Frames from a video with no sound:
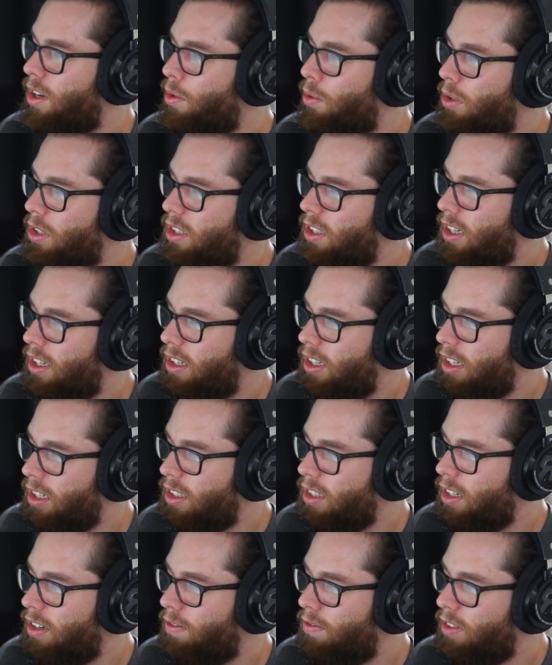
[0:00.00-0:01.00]
which
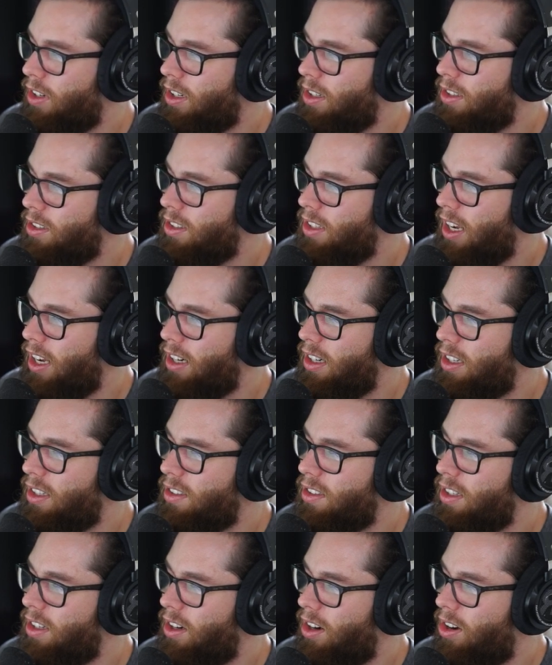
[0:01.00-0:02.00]
addiction, fear,
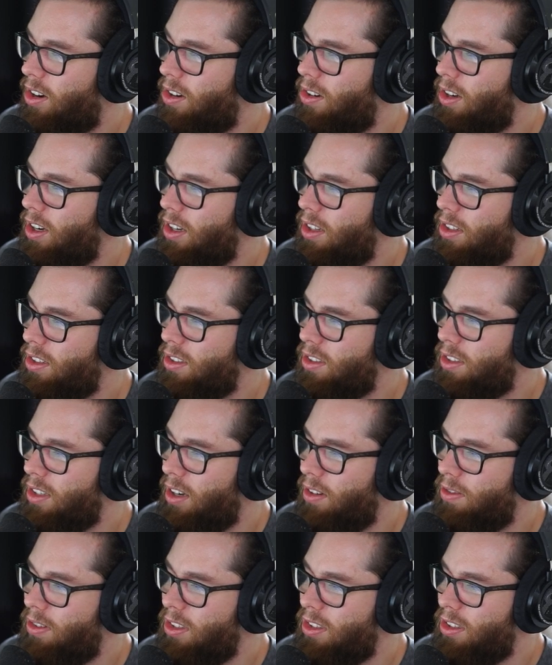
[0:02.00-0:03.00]
sadness, and all other
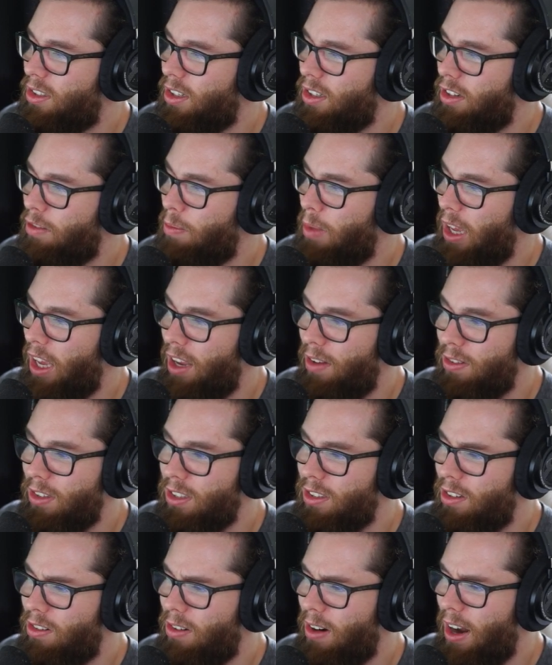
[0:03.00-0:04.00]
self-destructive
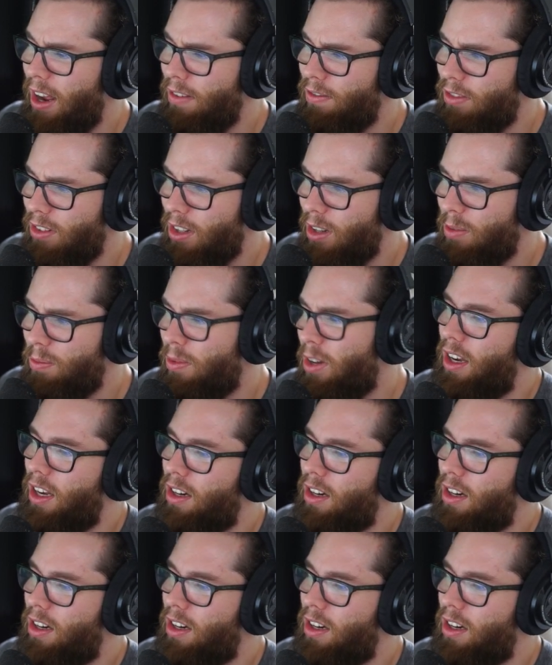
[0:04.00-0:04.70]
behaviors derive from.